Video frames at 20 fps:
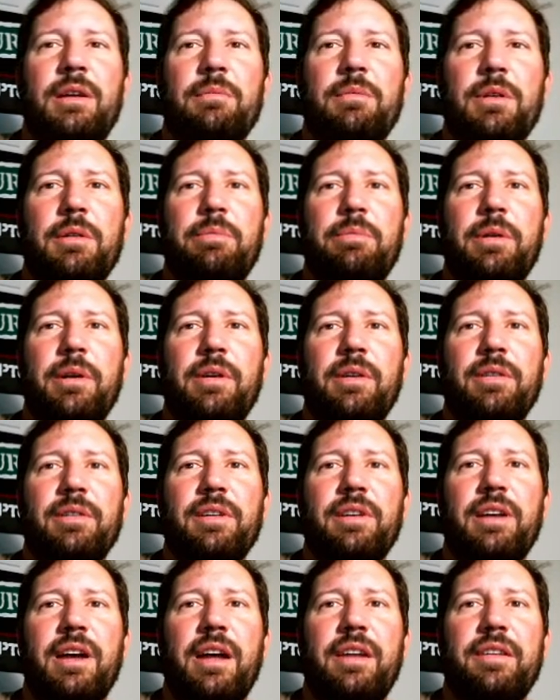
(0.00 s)
but
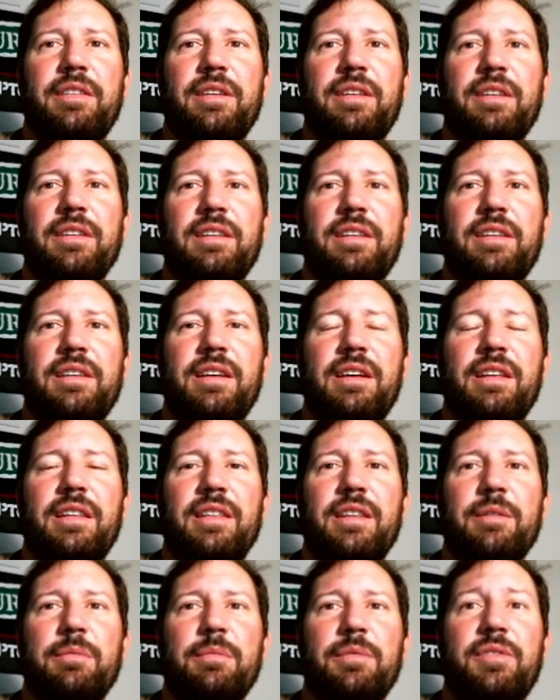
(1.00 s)
apparently I didn't
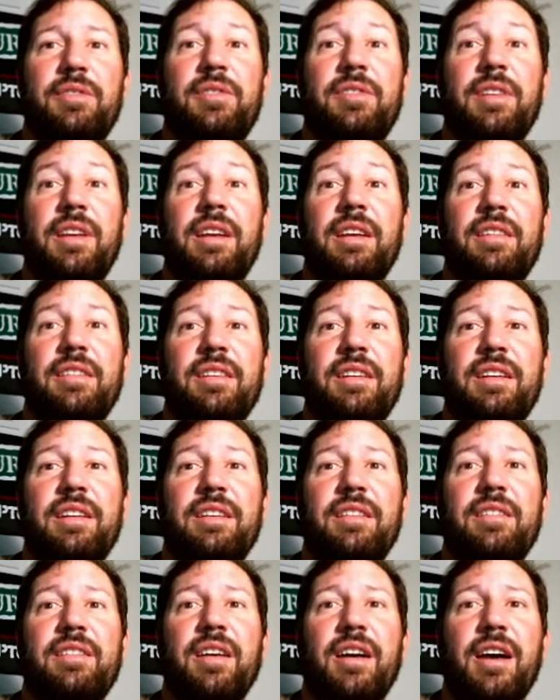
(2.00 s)
get them staked
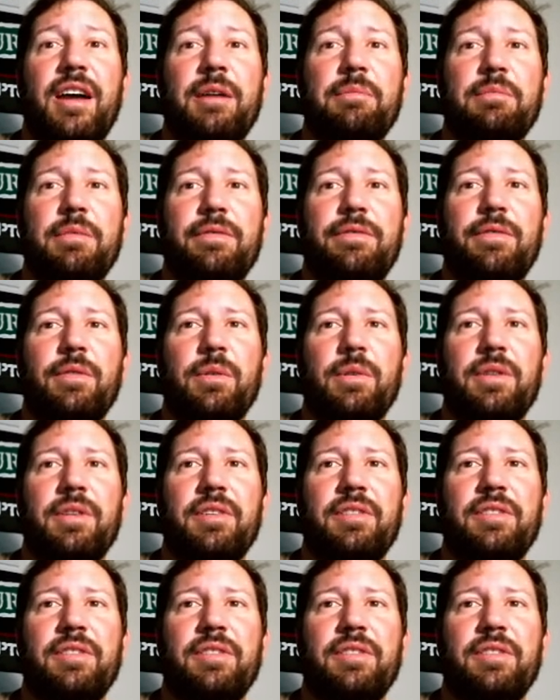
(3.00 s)
in time before the